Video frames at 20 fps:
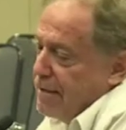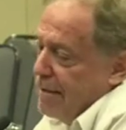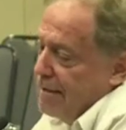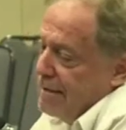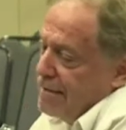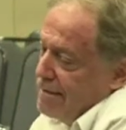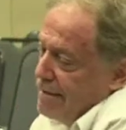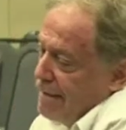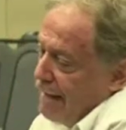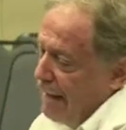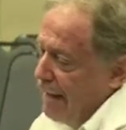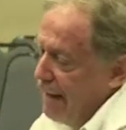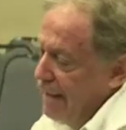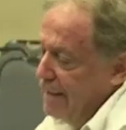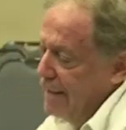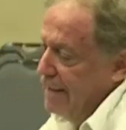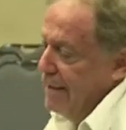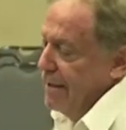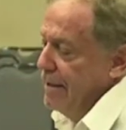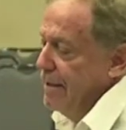that
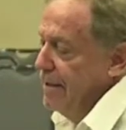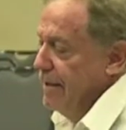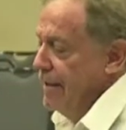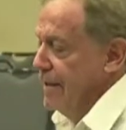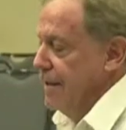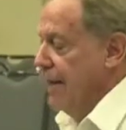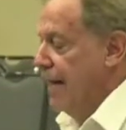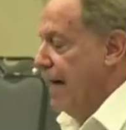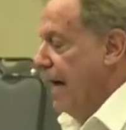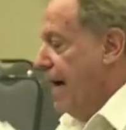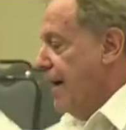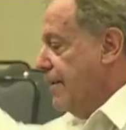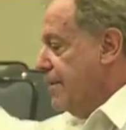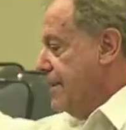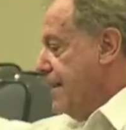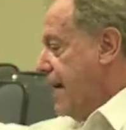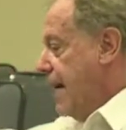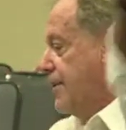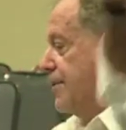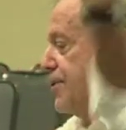our
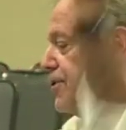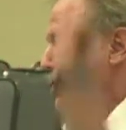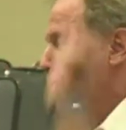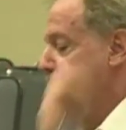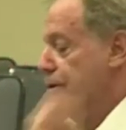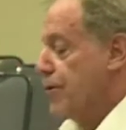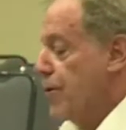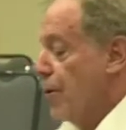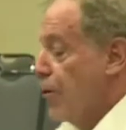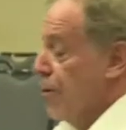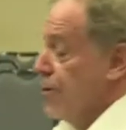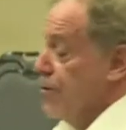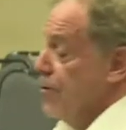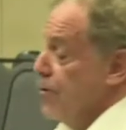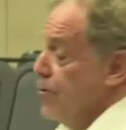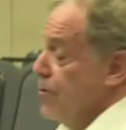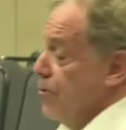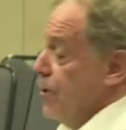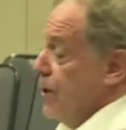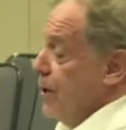sons and
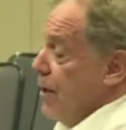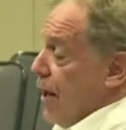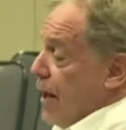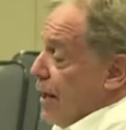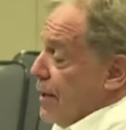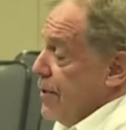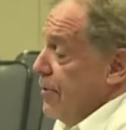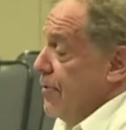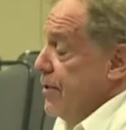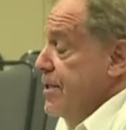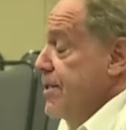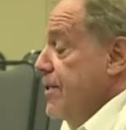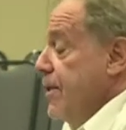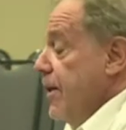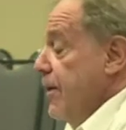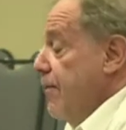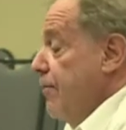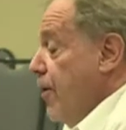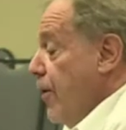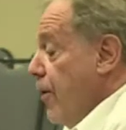daughters would like to
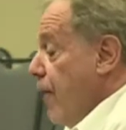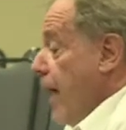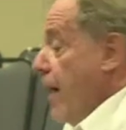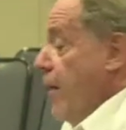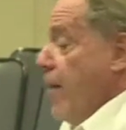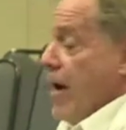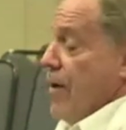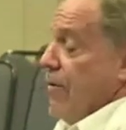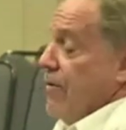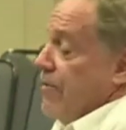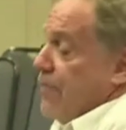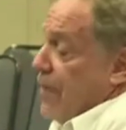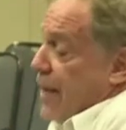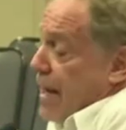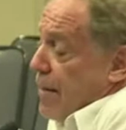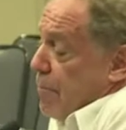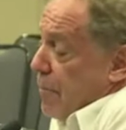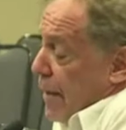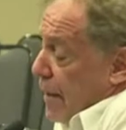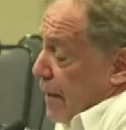receive, or our own
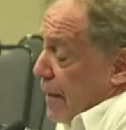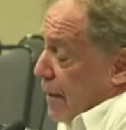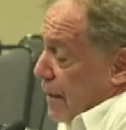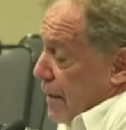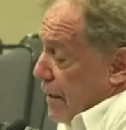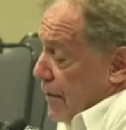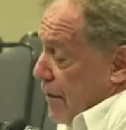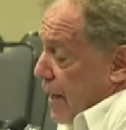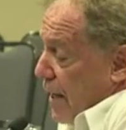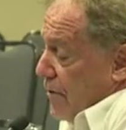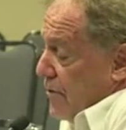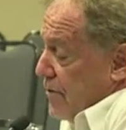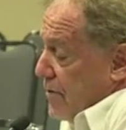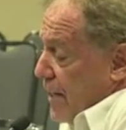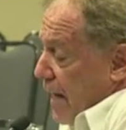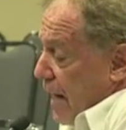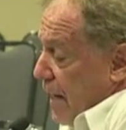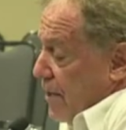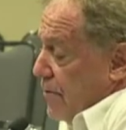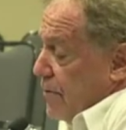family in those
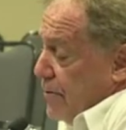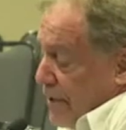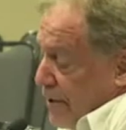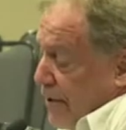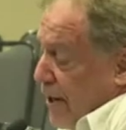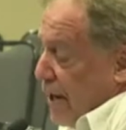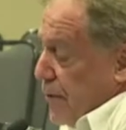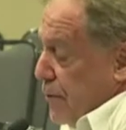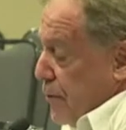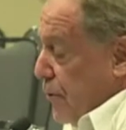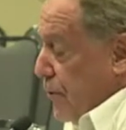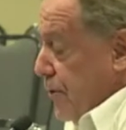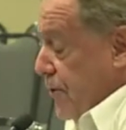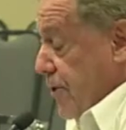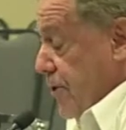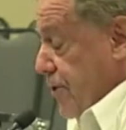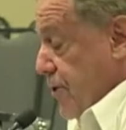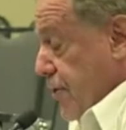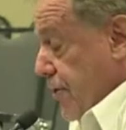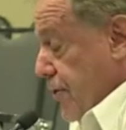days. And I taught
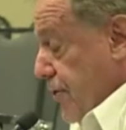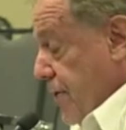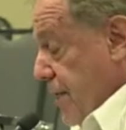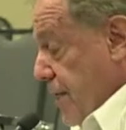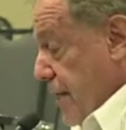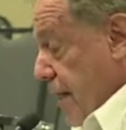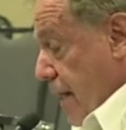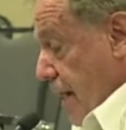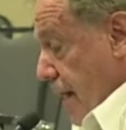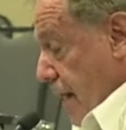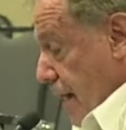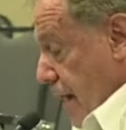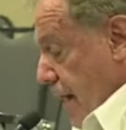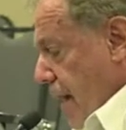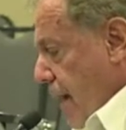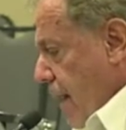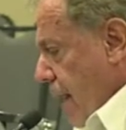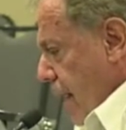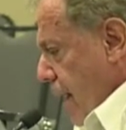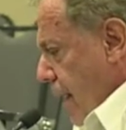the children,
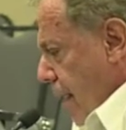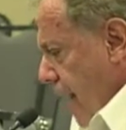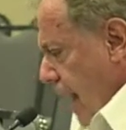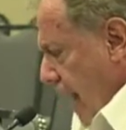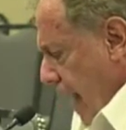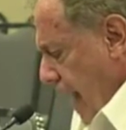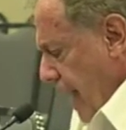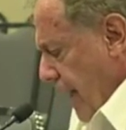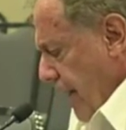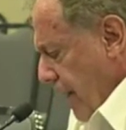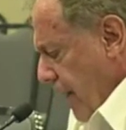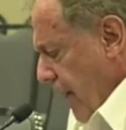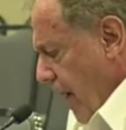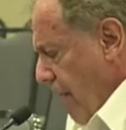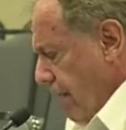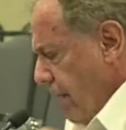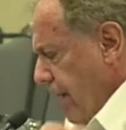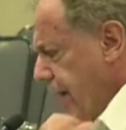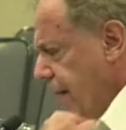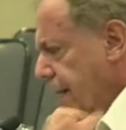and
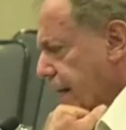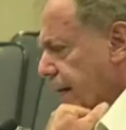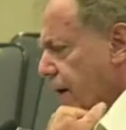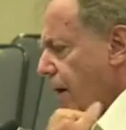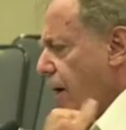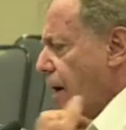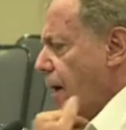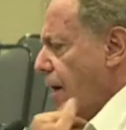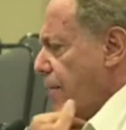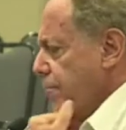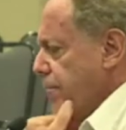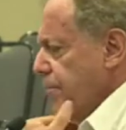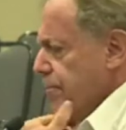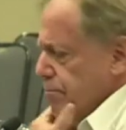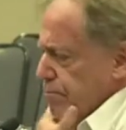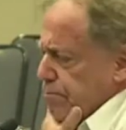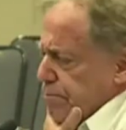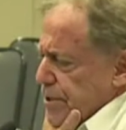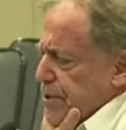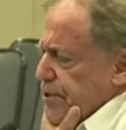
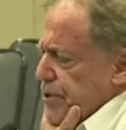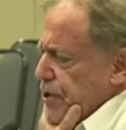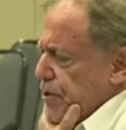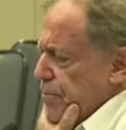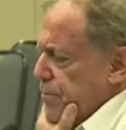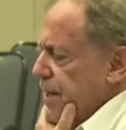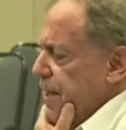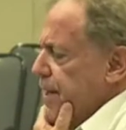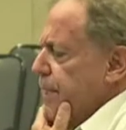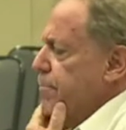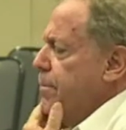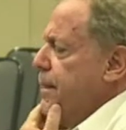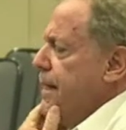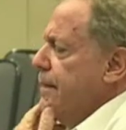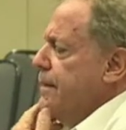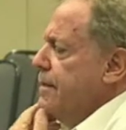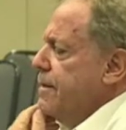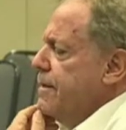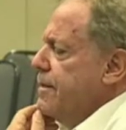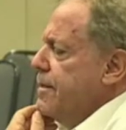I'm presuming a
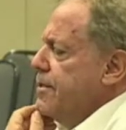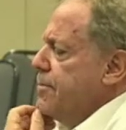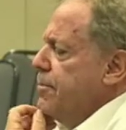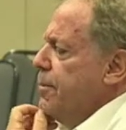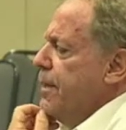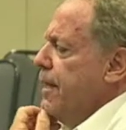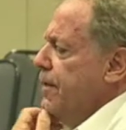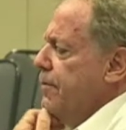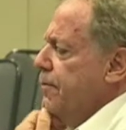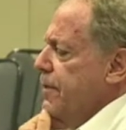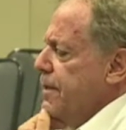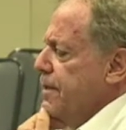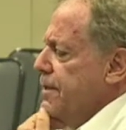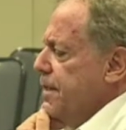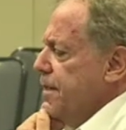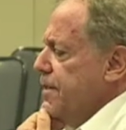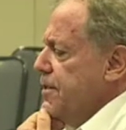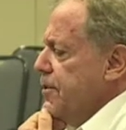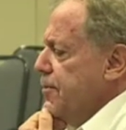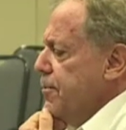bit to speak for
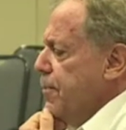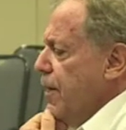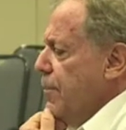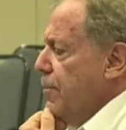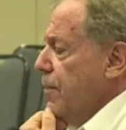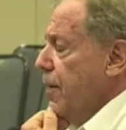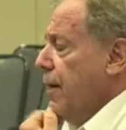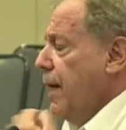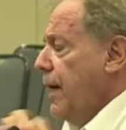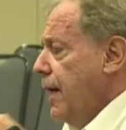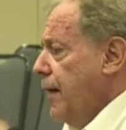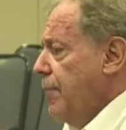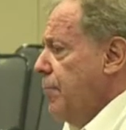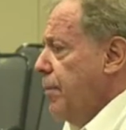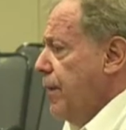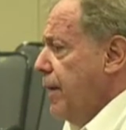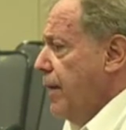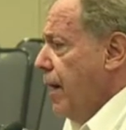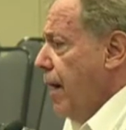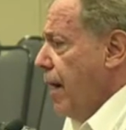Indigenous people here,
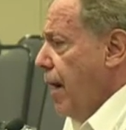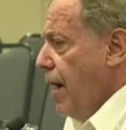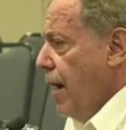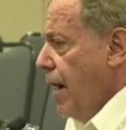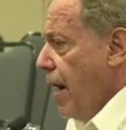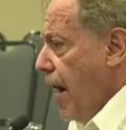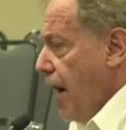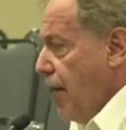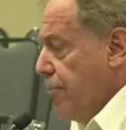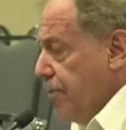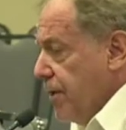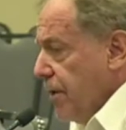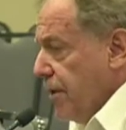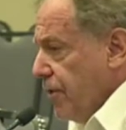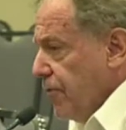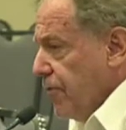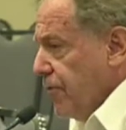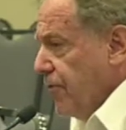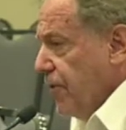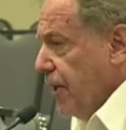but I hope you
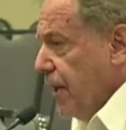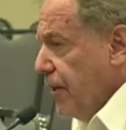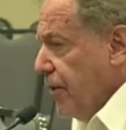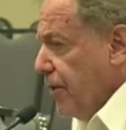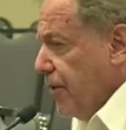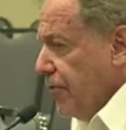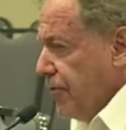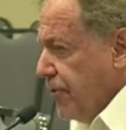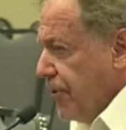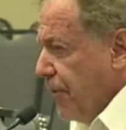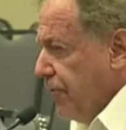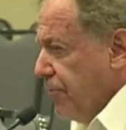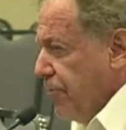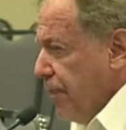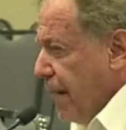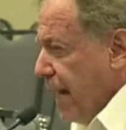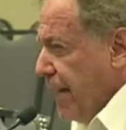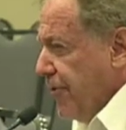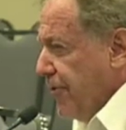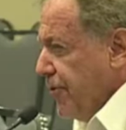can see this just
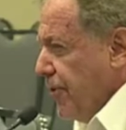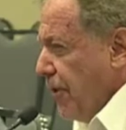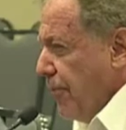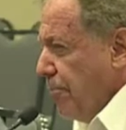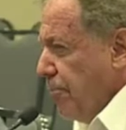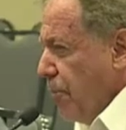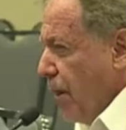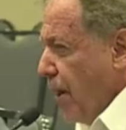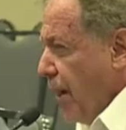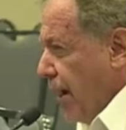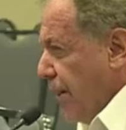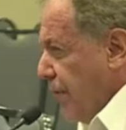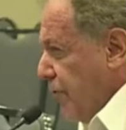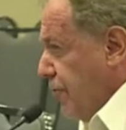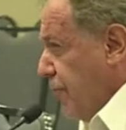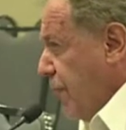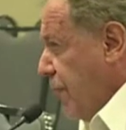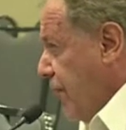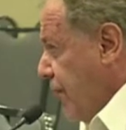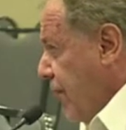based on my
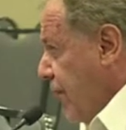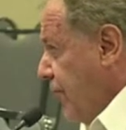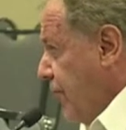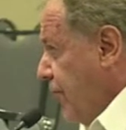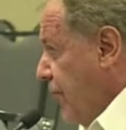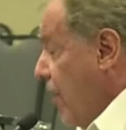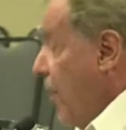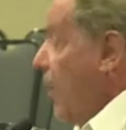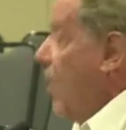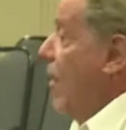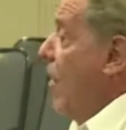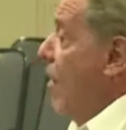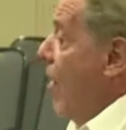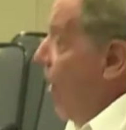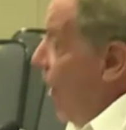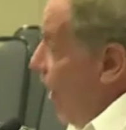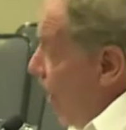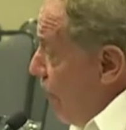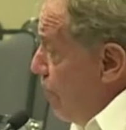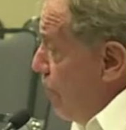experience
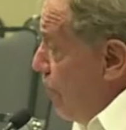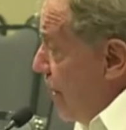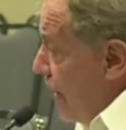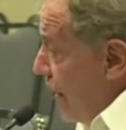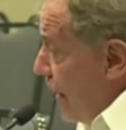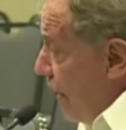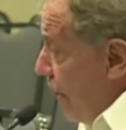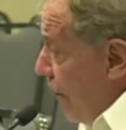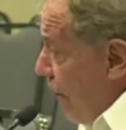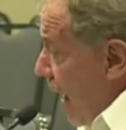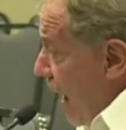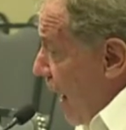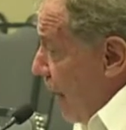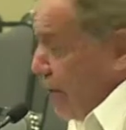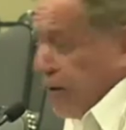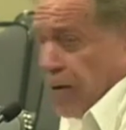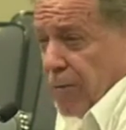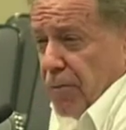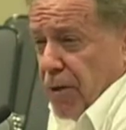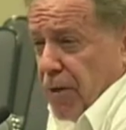of being
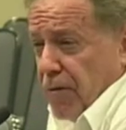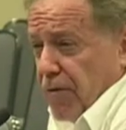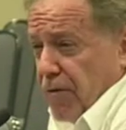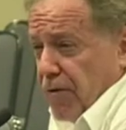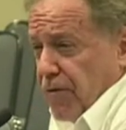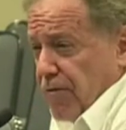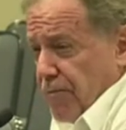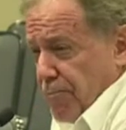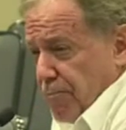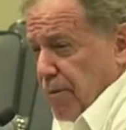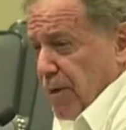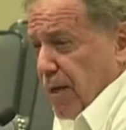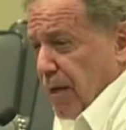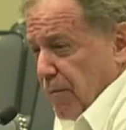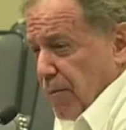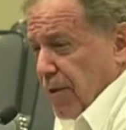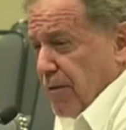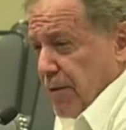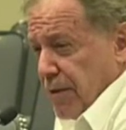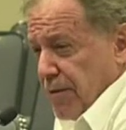around communities and
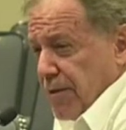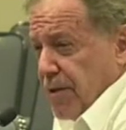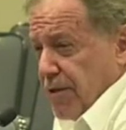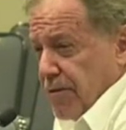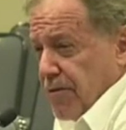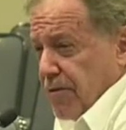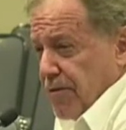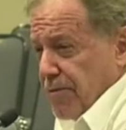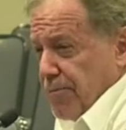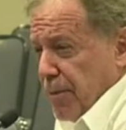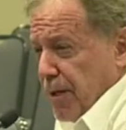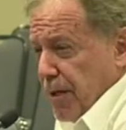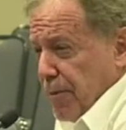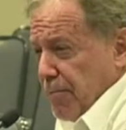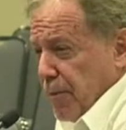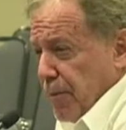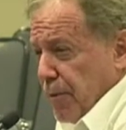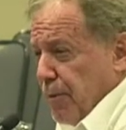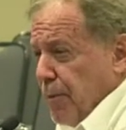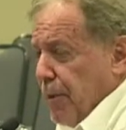being with Indigenous
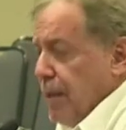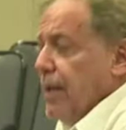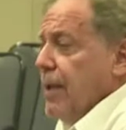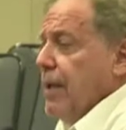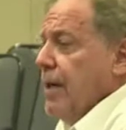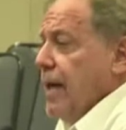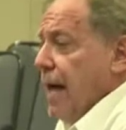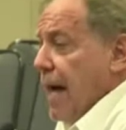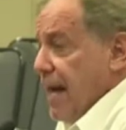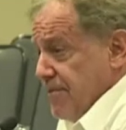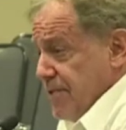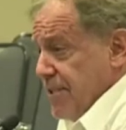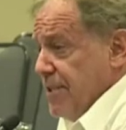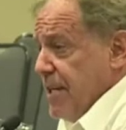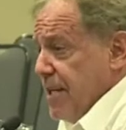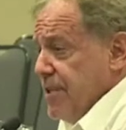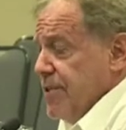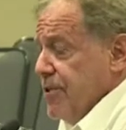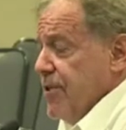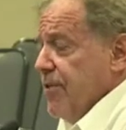people as a
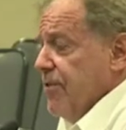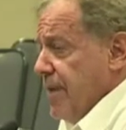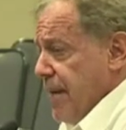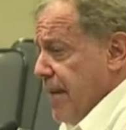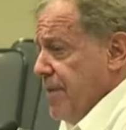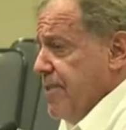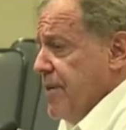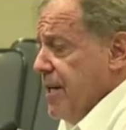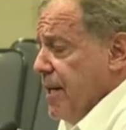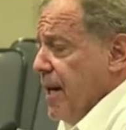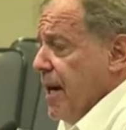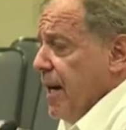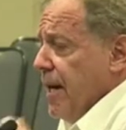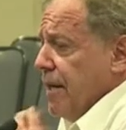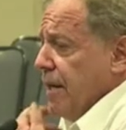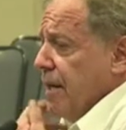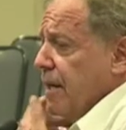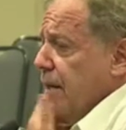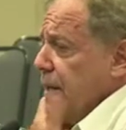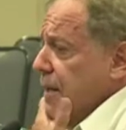teacher and
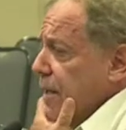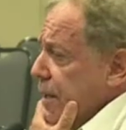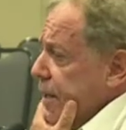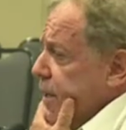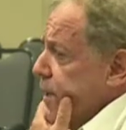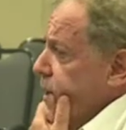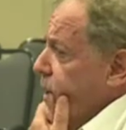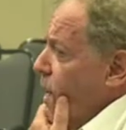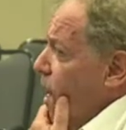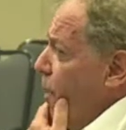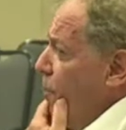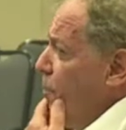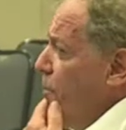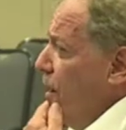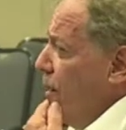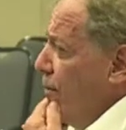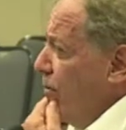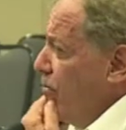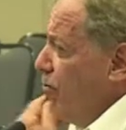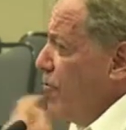educator. I'm
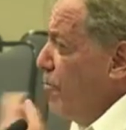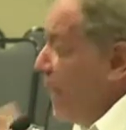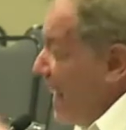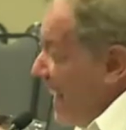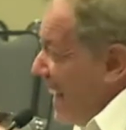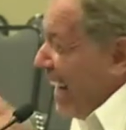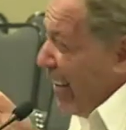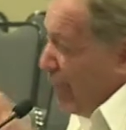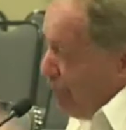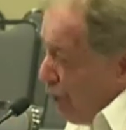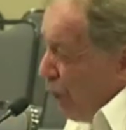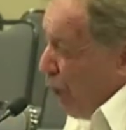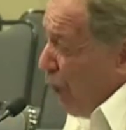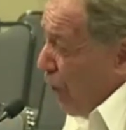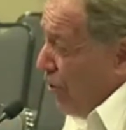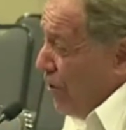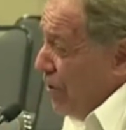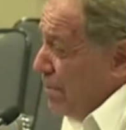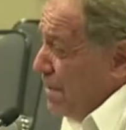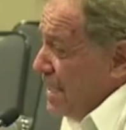not speaking for
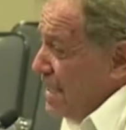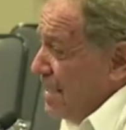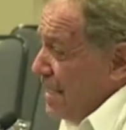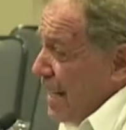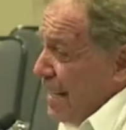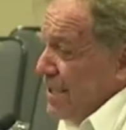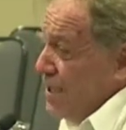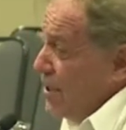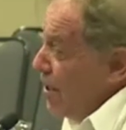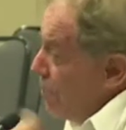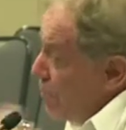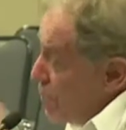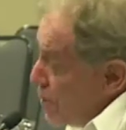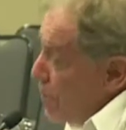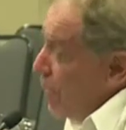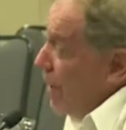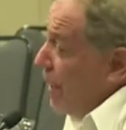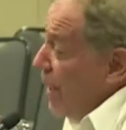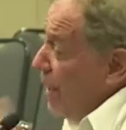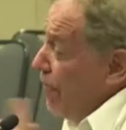them as such, I'm
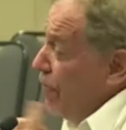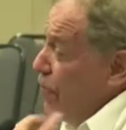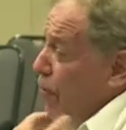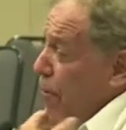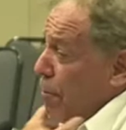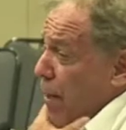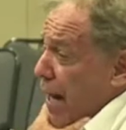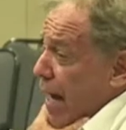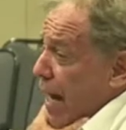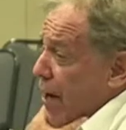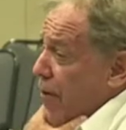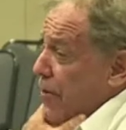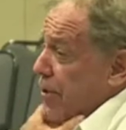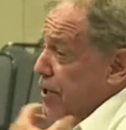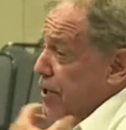speaking from my own